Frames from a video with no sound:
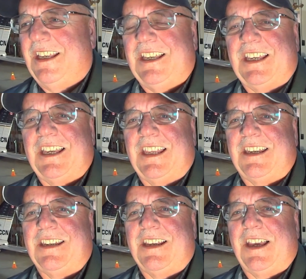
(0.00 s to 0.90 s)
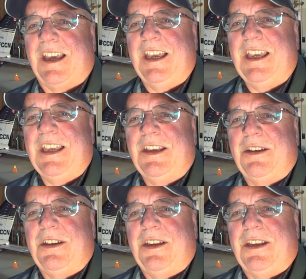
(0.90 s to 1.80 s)
And
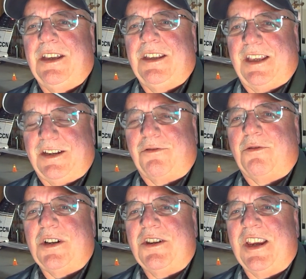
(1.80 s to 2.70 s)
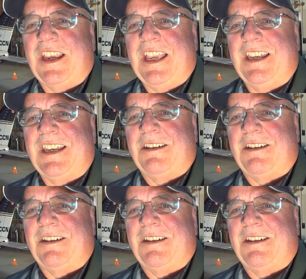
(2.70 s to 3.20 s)
thanks for watching again,